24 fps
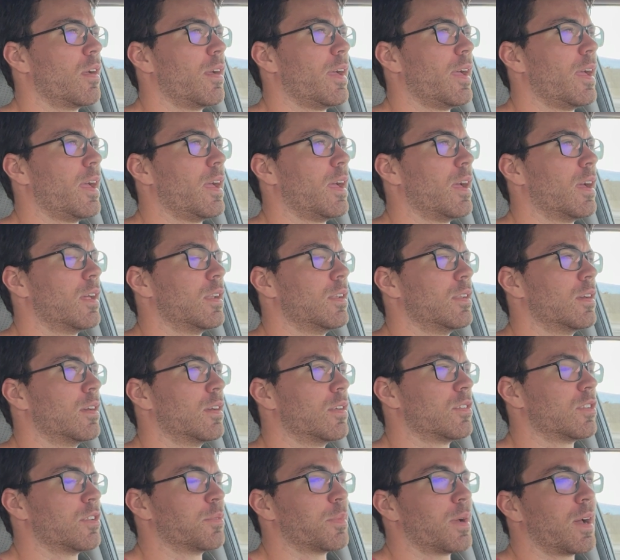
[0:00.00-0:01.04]
And
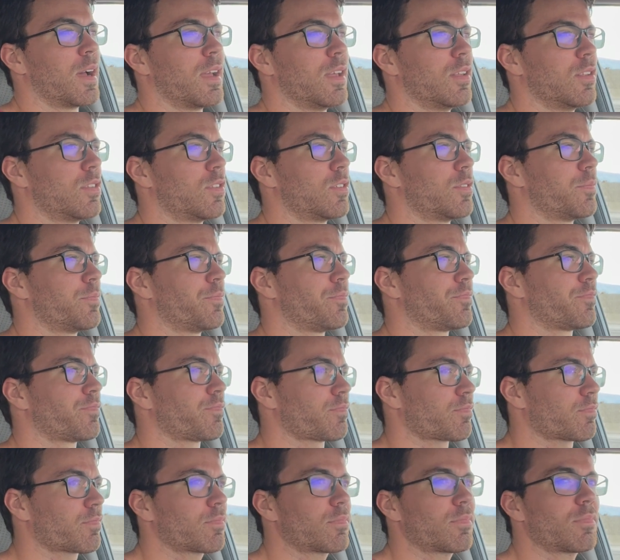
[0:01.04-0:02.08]
uh, some ice.
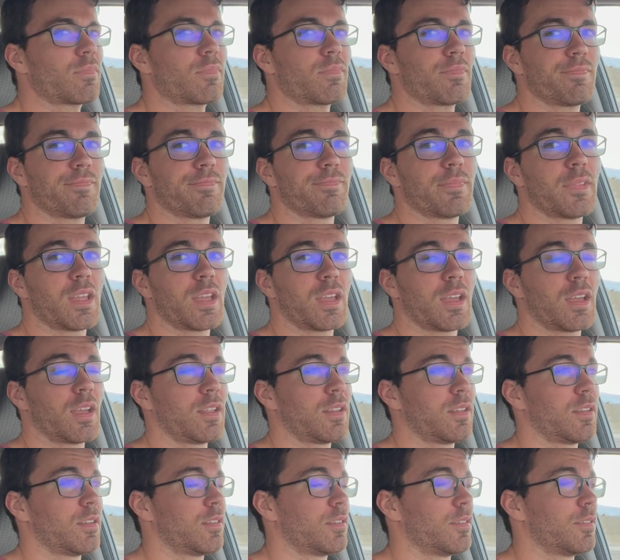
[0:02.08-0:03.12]

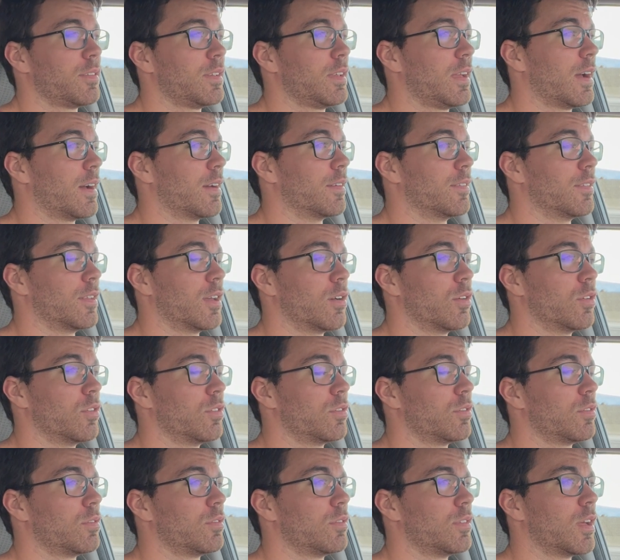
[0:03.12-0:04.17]
And yeah, that
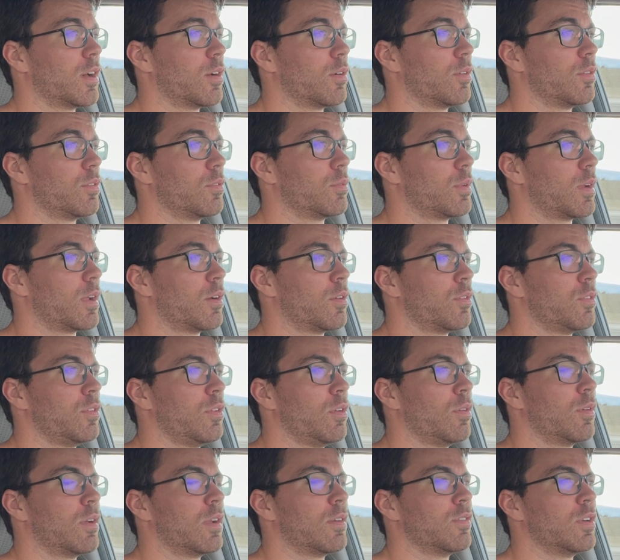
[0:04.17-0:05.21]
was that was what I was
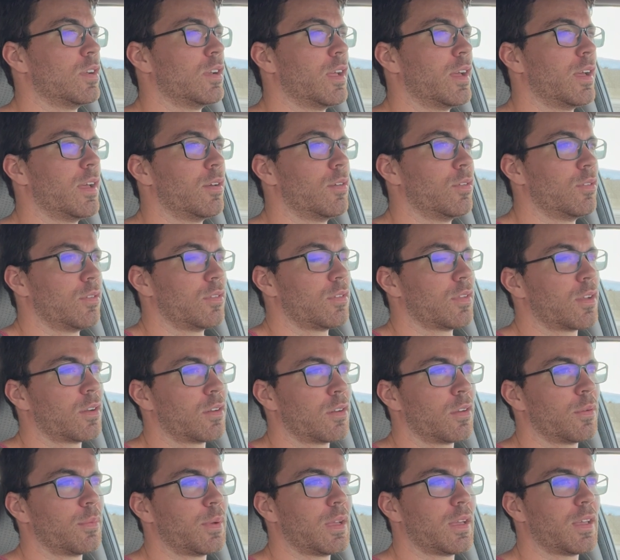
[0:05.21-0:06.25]
doing every day. It was I don't
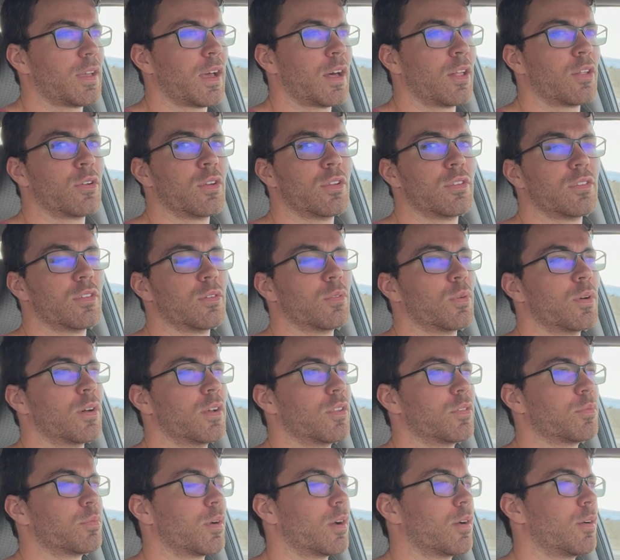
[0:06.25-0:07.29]
know how many calories it
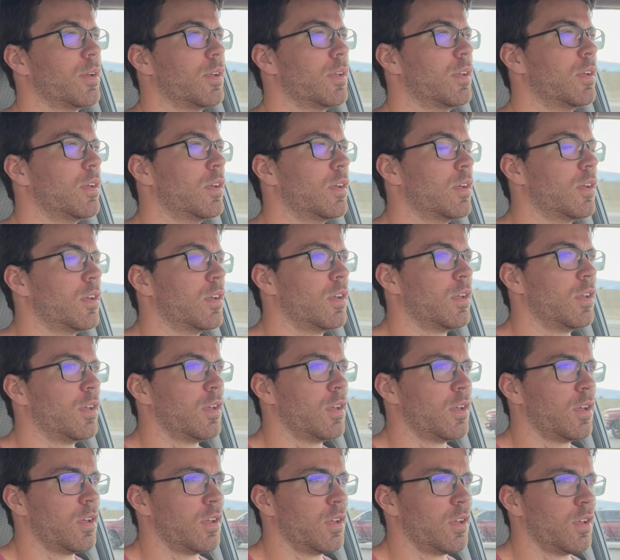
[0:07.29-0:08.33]
was, probably
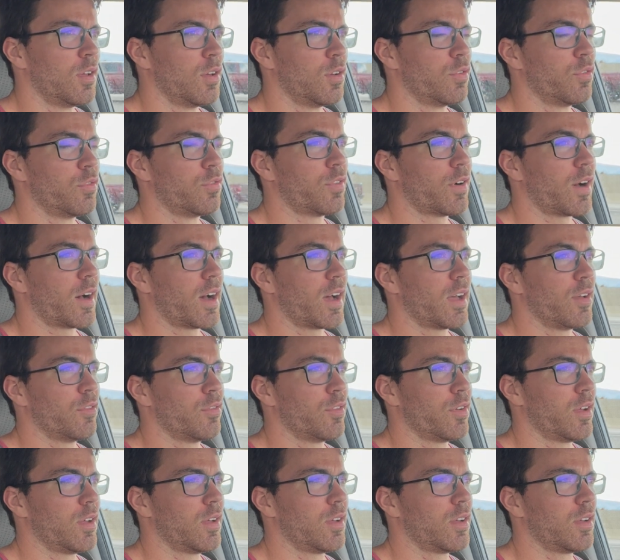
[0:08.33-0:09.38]
five,
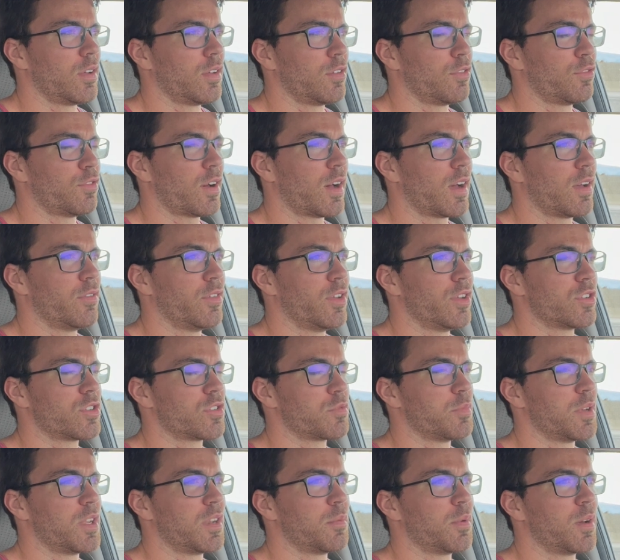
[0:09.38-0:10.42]
five-ish
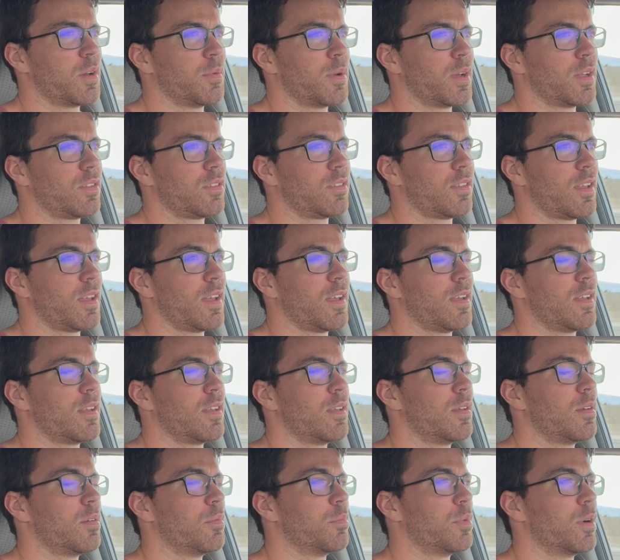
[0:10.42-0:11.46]
minimum, I'd say.
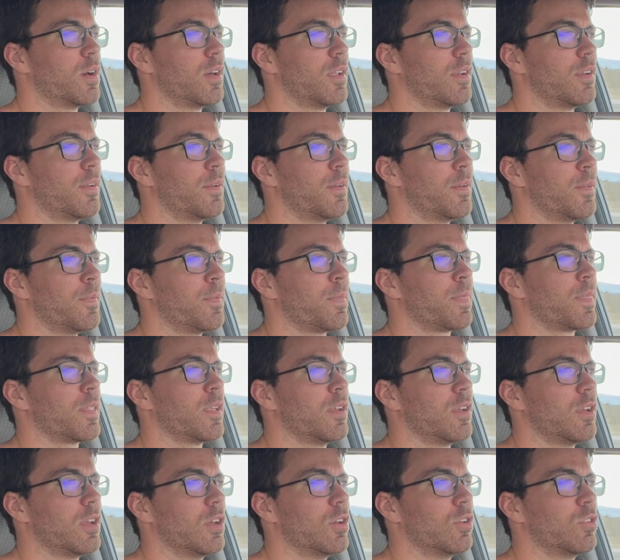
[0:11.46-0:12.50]
But
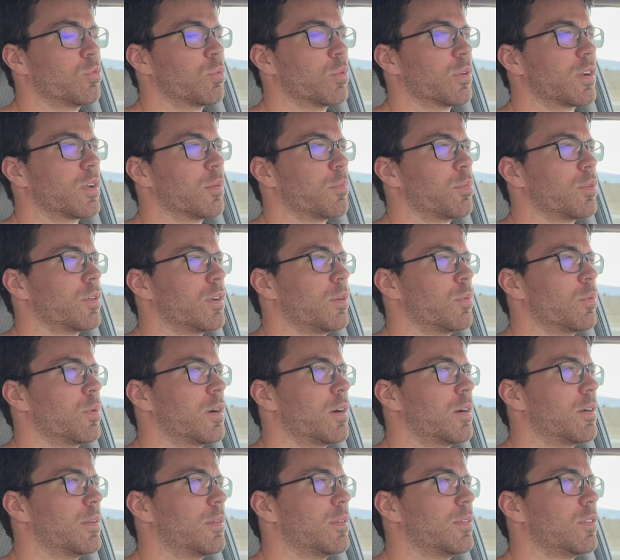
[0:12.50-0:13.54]
it was working pretty
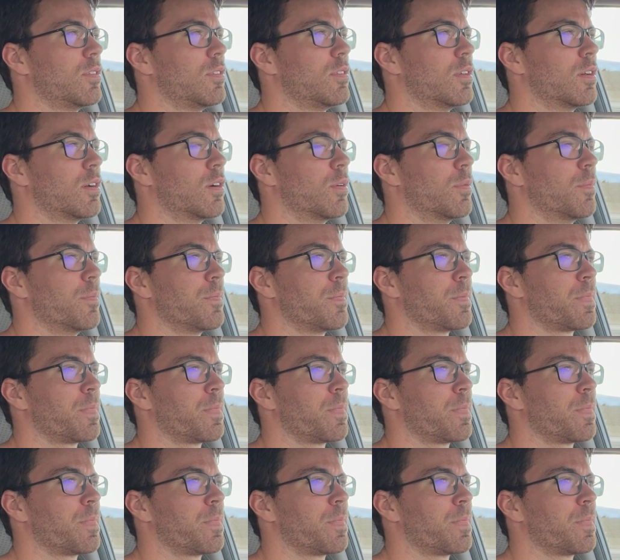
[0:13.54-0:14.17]
well. So